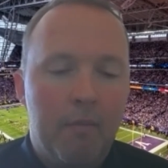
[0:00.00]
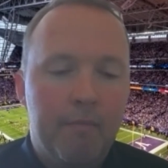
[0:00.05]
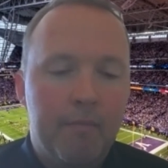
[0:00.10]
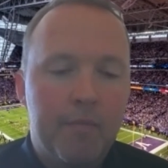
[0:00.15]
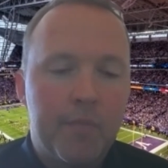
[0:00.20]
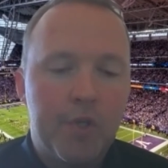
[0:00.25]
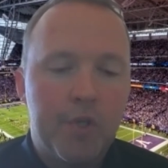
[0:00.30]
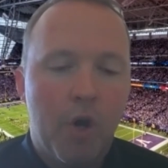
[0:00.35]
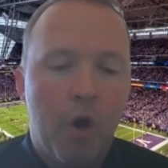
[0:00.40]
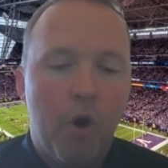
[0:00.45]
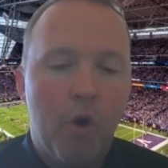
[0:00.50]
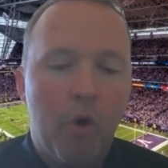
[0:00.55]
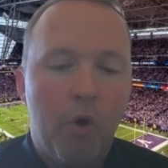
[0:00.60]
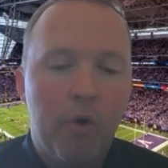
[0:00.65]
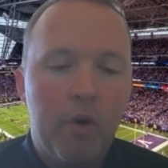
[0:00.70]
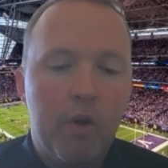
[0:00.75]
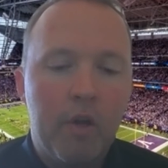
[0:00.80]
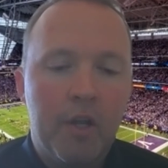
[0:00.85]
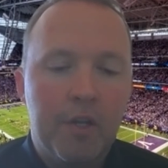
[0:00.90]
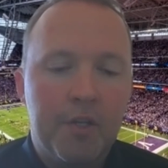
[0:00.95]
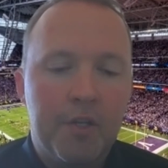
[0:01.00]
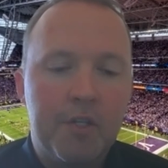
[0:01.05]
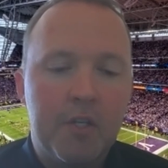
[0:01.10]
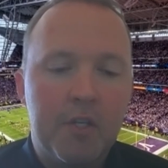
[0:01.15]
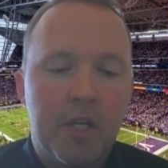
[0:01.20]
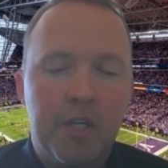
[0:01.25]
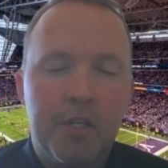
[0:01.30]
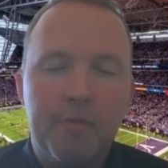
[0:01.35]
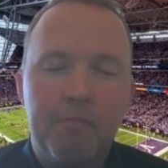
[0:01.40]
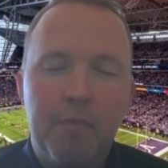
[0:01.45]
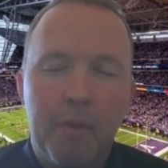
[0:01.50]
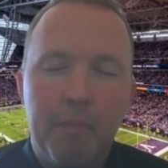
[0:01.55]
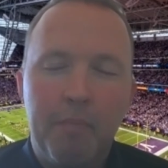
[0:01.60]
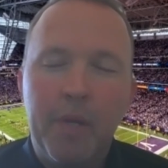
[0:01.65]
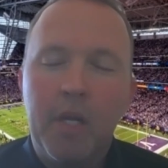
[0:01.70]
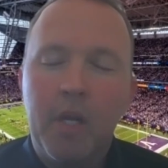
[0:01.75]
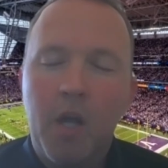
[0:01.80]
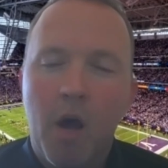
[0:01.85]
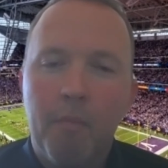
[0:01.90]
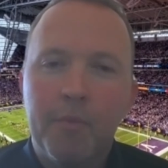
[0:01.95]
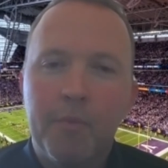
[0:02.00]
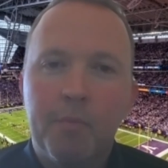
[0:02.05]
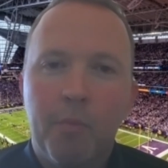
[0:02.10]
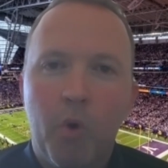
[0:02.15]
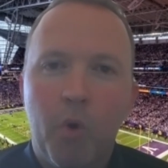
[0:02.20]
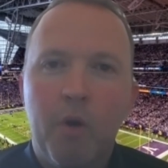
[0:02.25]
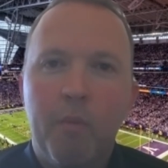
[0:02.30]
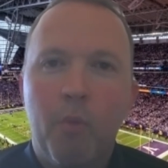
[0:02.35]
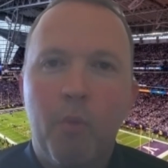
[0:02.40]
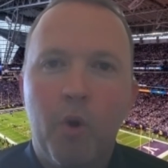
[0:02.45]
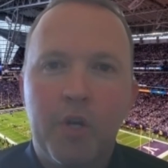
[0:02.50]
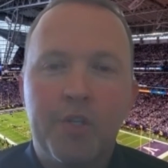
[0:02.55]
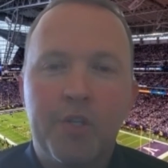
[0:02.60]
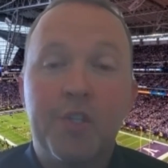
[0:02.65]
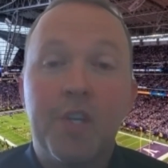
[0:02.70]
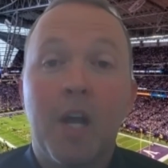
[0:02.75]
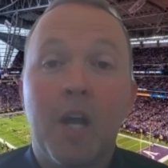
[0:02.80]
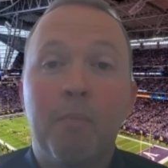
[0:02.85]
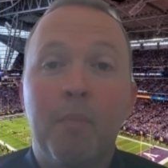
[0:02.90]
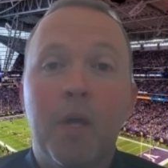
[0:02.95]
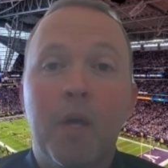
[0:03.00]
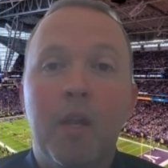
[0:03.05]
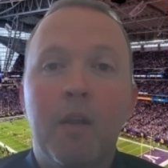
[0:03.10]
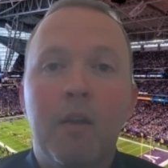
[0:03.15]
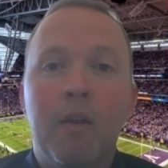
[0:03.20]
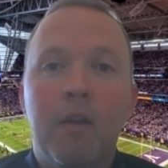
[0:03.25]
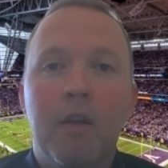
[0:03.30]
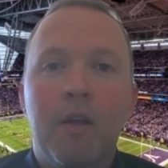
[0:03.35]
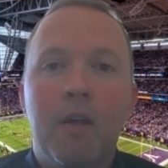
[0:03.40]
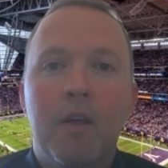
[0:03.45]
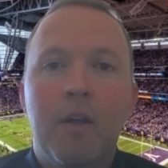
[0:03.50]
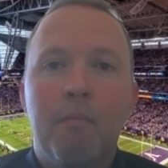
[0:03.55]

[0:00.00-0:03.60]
So it becomes more and more segmented.